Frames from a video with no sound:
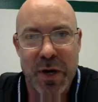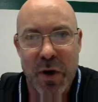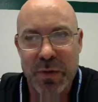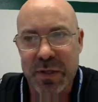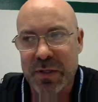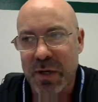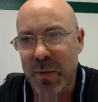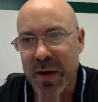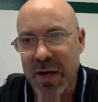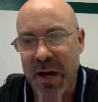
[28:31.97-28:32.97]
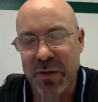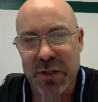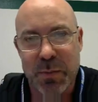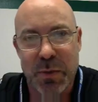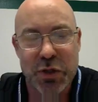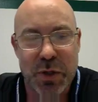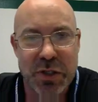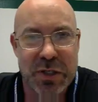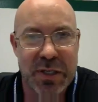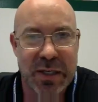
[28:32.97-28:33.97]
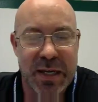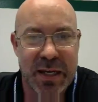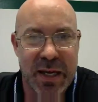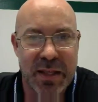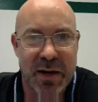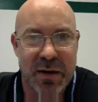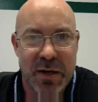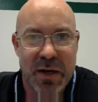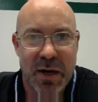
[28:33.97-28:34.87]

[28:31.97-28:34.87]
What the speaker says: we know that right now there's some restrictions in getting in there,